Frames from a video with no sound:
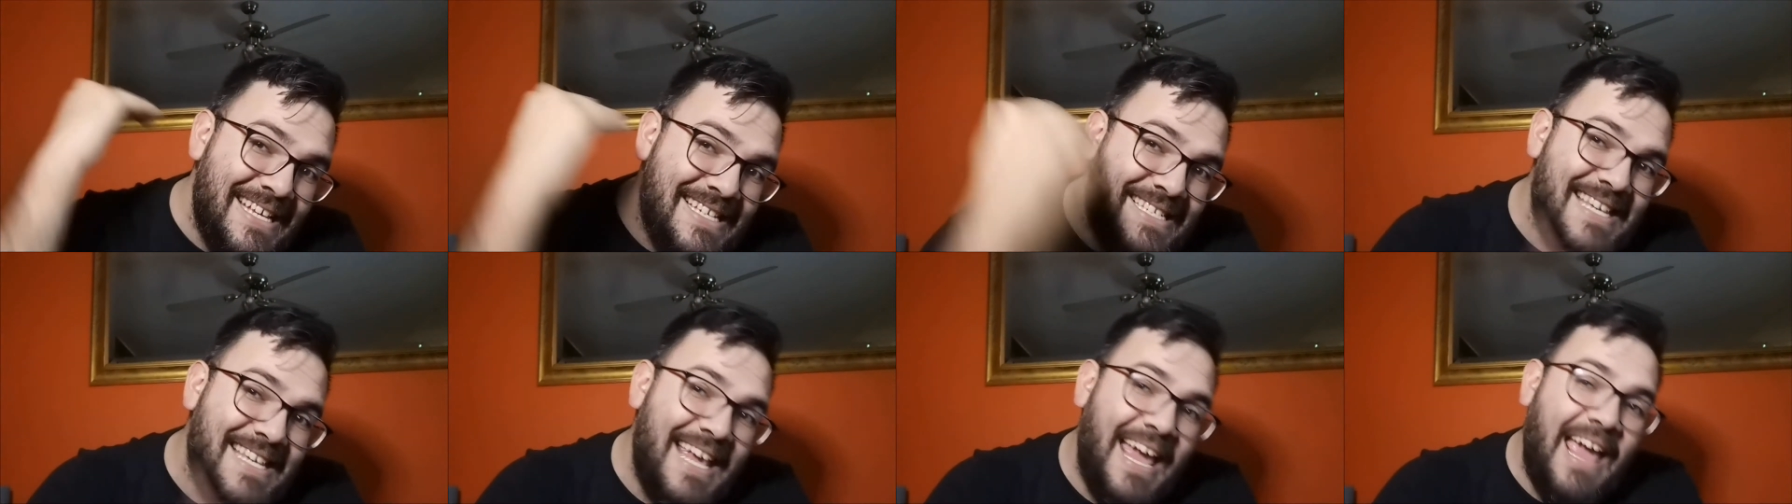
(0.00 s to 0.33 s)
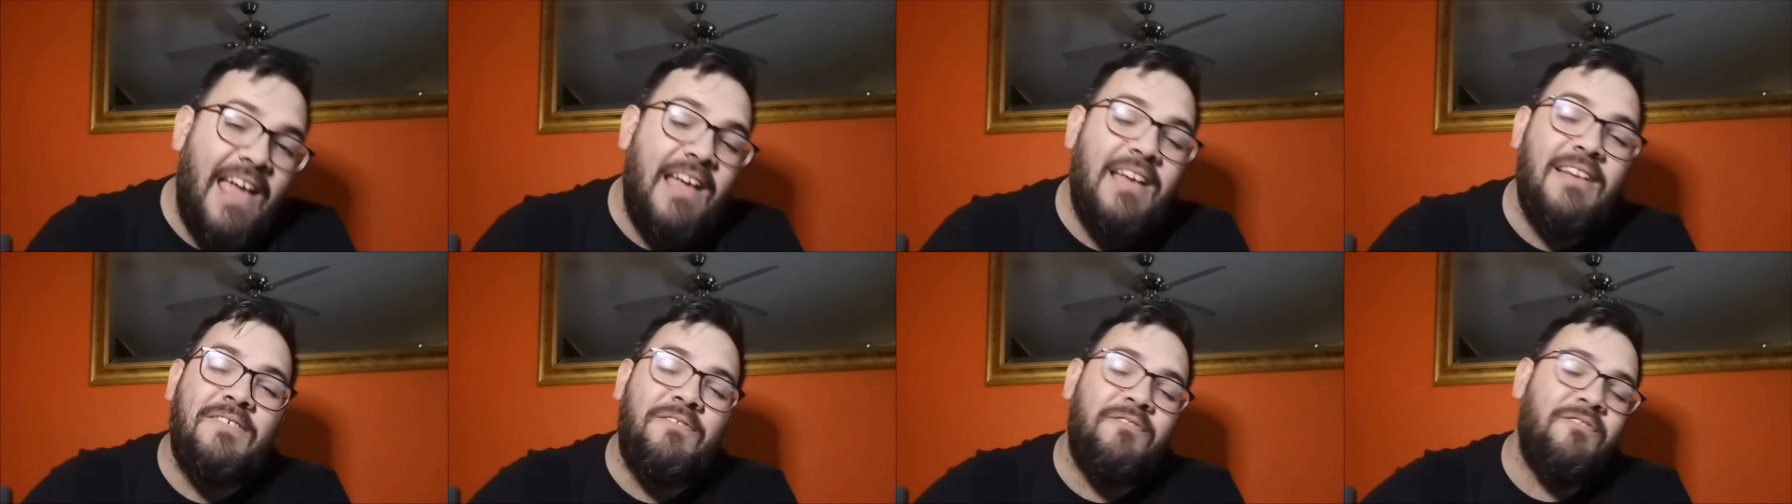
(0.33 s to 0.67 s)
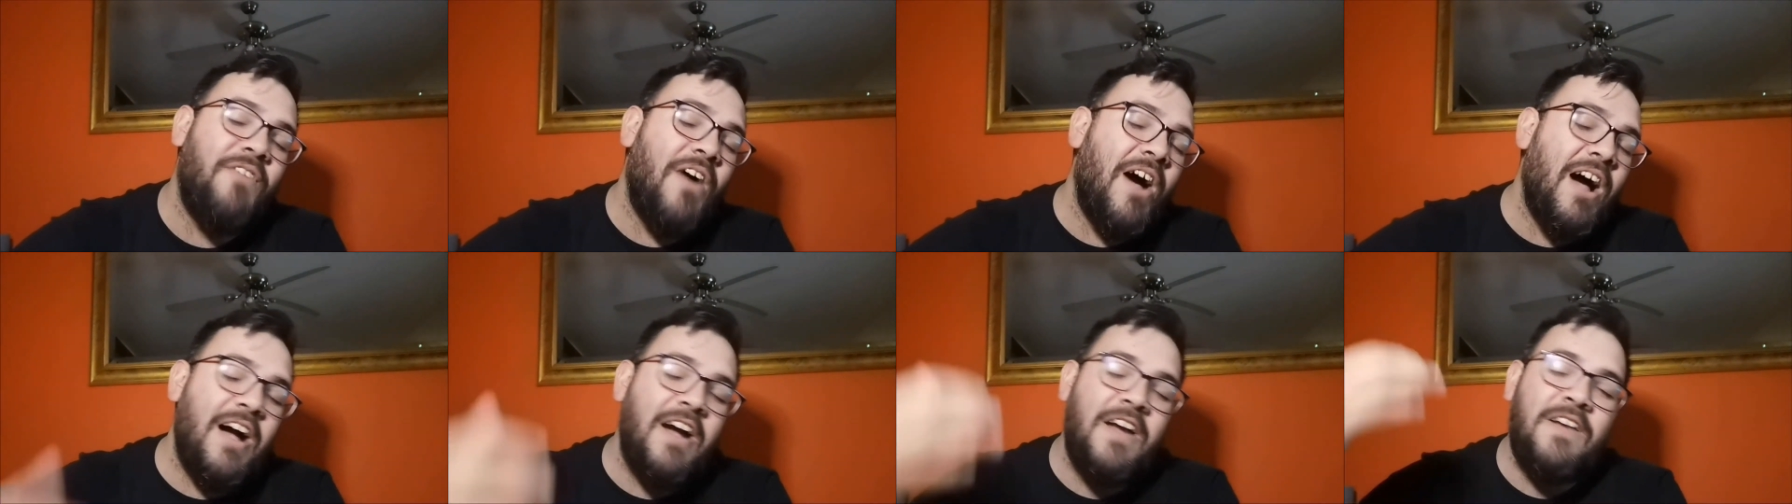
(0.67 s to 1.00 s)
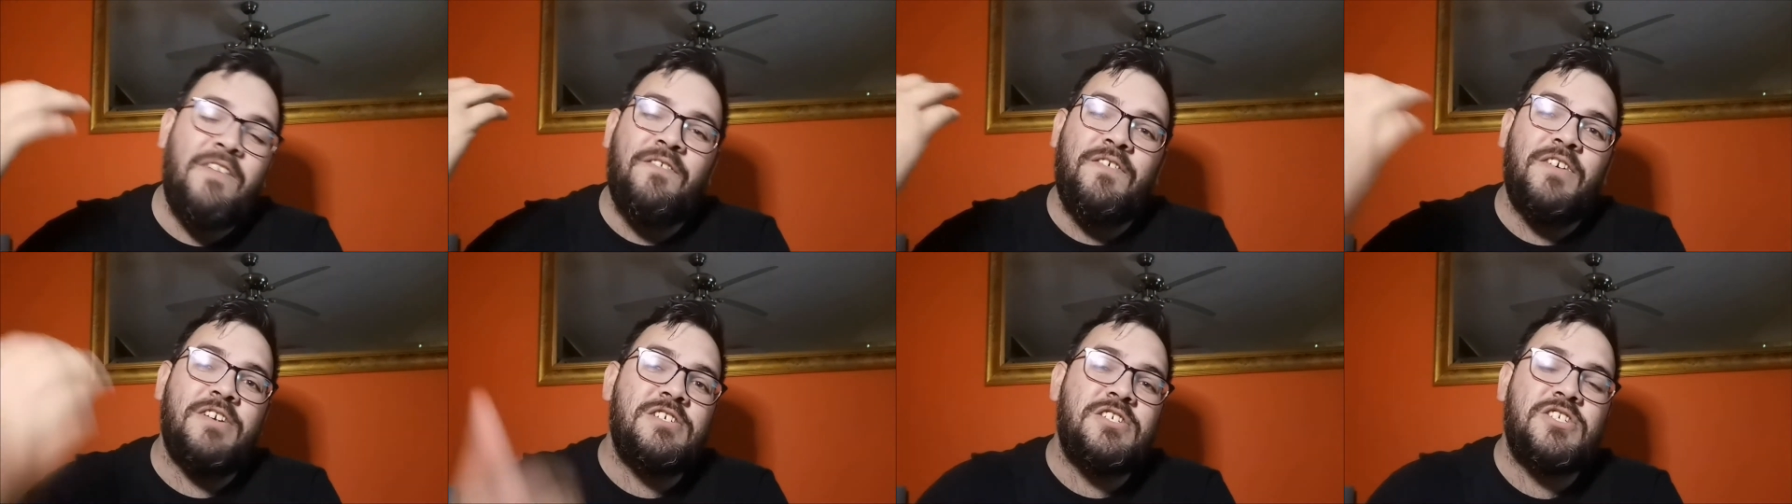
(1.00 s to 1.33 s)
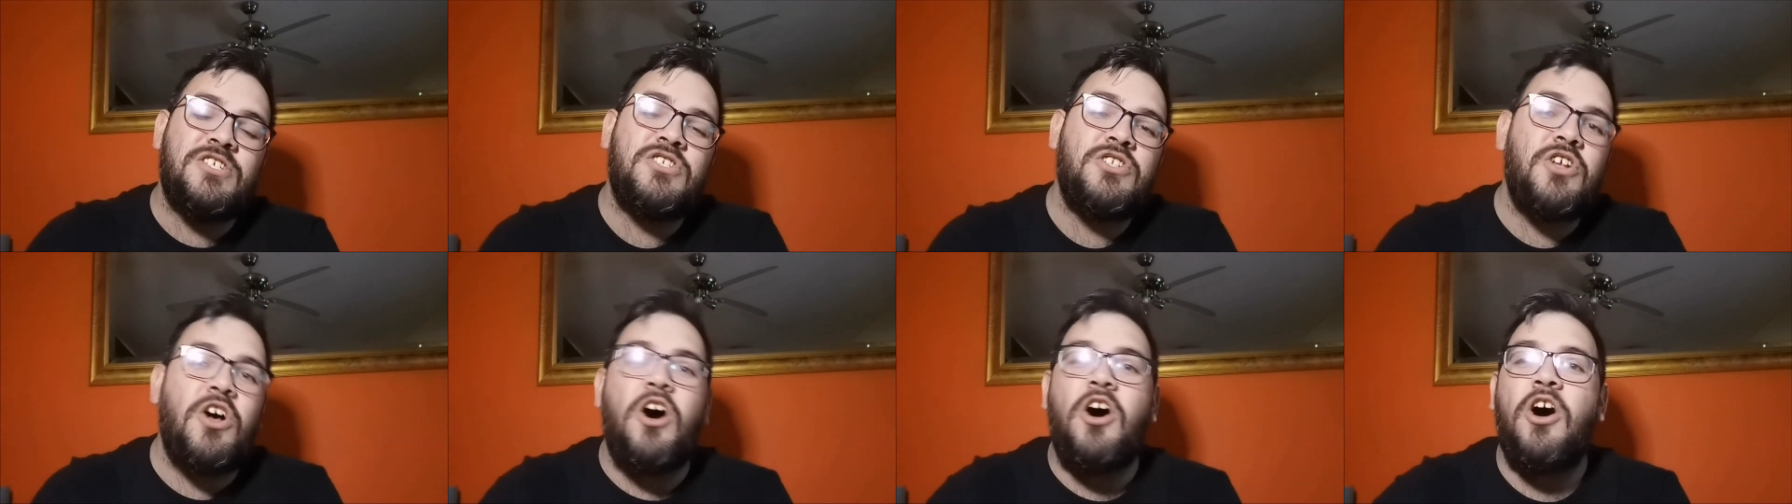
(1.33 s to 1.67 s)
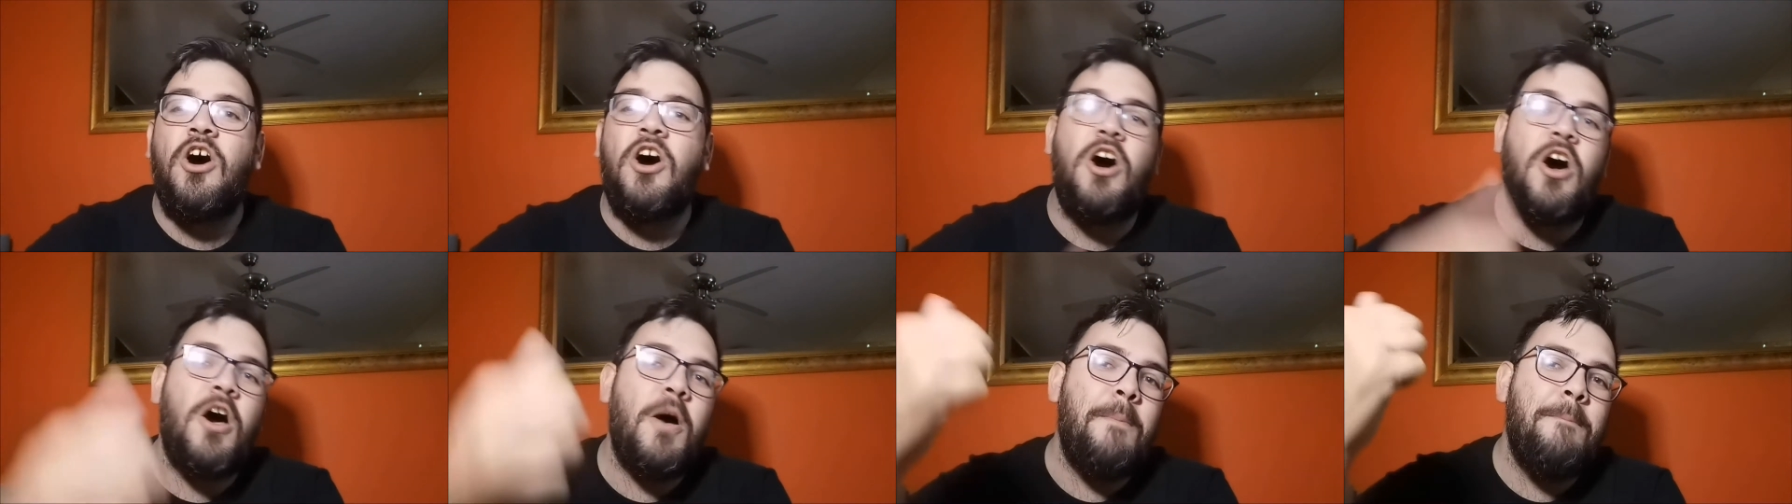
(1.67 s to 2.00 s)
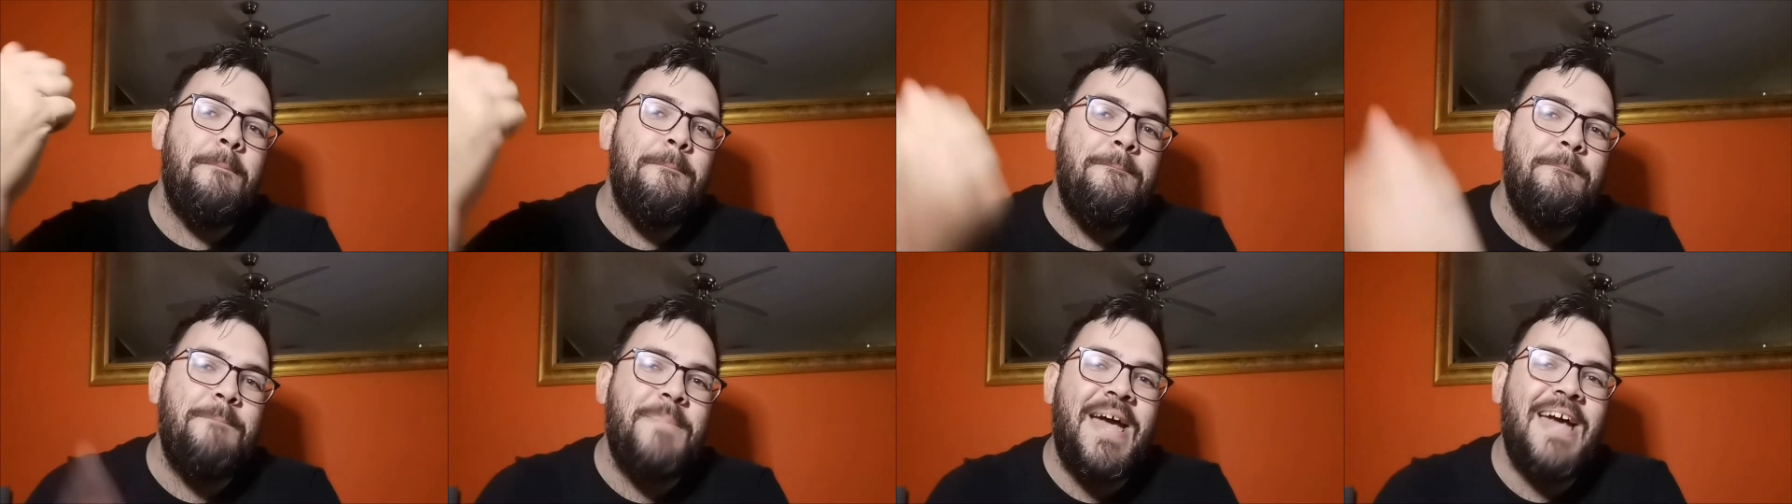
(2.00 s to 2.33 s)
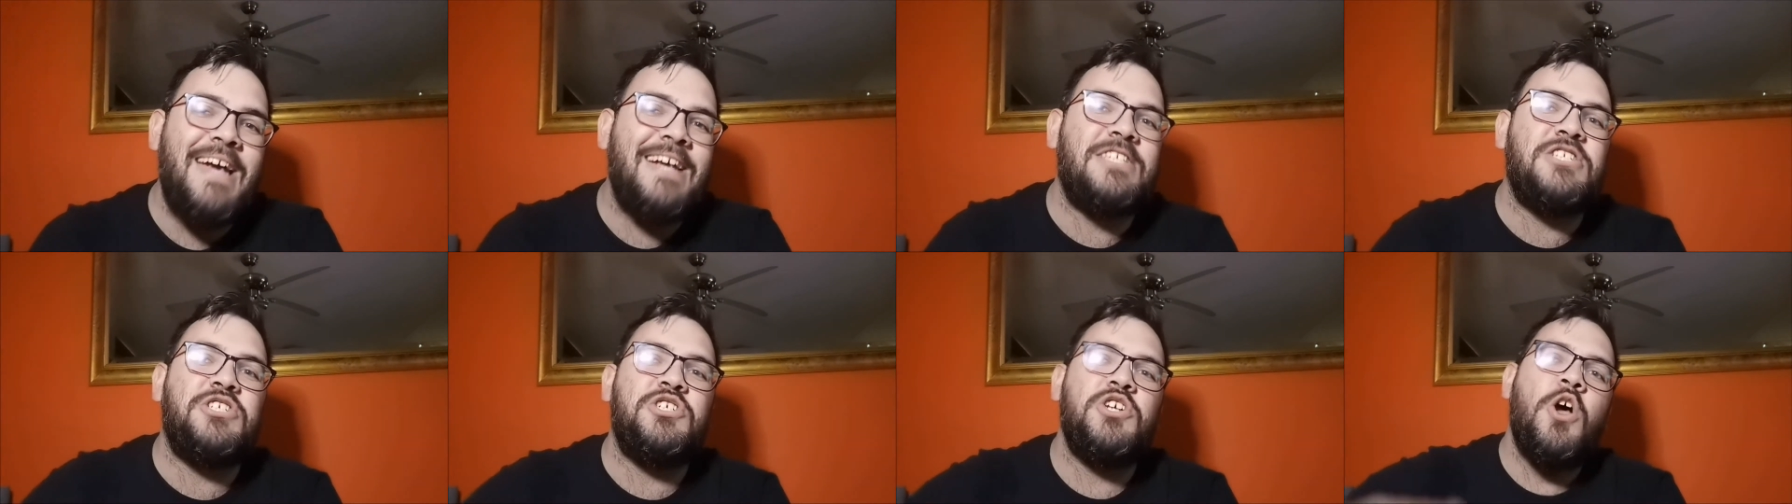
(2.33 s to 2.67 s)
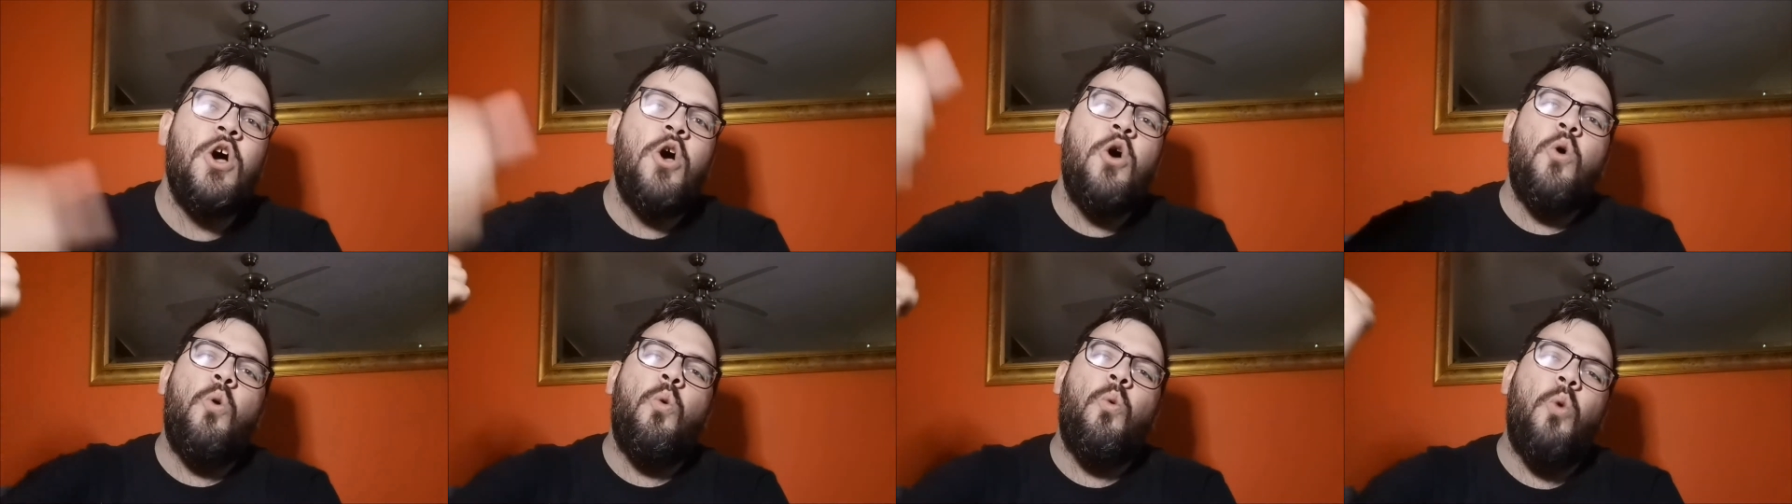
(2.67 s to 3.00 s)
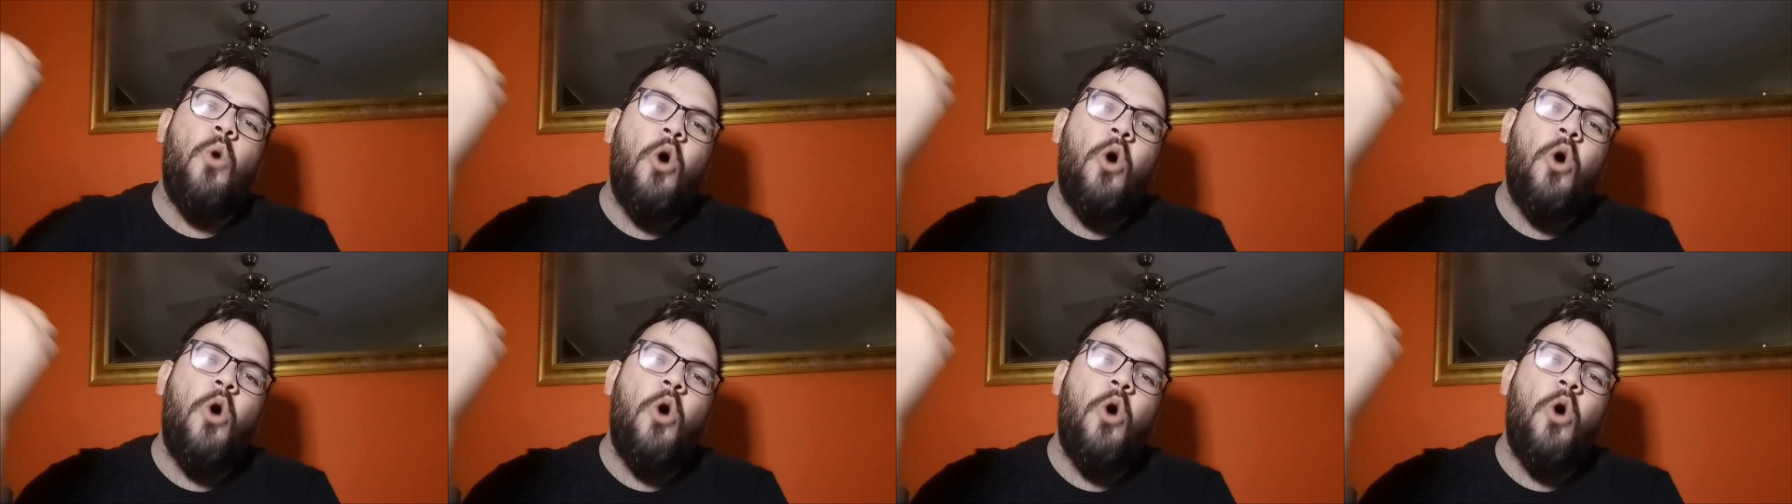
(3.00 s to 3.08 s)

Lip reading: is a 5-star match.